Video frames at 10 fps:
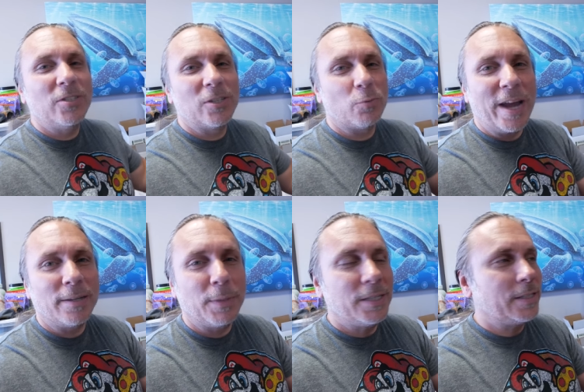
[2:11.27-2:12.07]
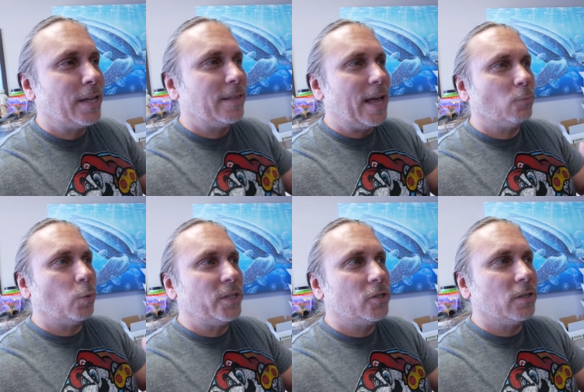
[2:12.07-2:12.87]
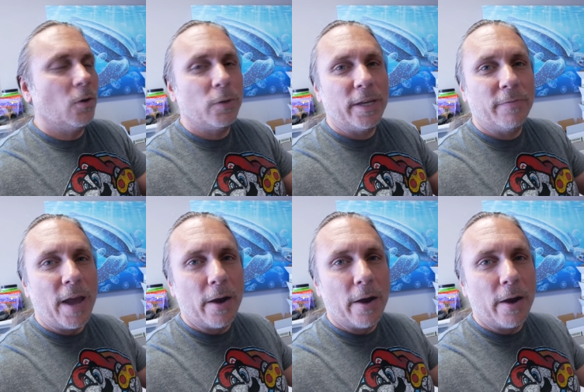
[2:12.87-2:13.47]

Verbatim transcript: just randomly said that we should go give